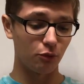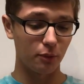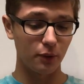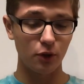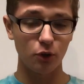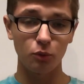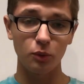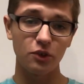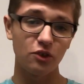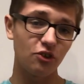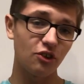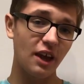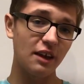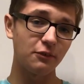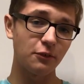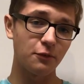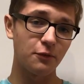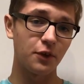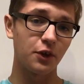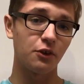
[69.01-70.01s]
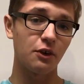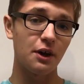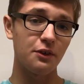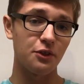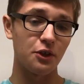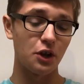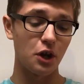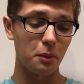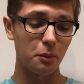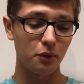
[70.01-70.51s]
because we just have to figure out
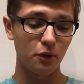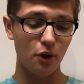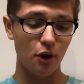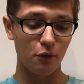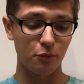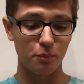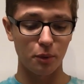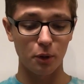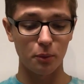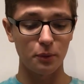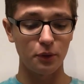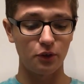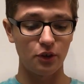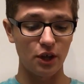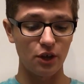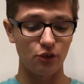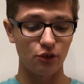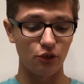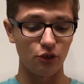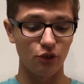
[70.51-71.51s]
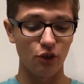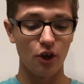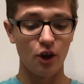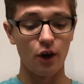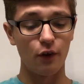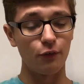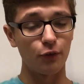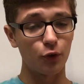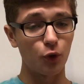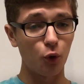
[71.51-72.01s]
the number of permutations
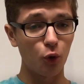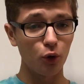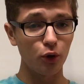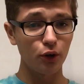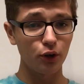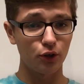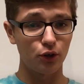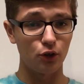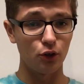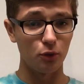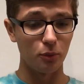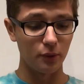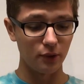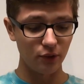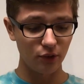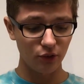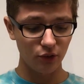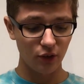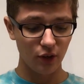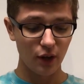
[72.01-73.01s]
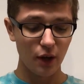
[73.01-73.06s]
of the corner cubies,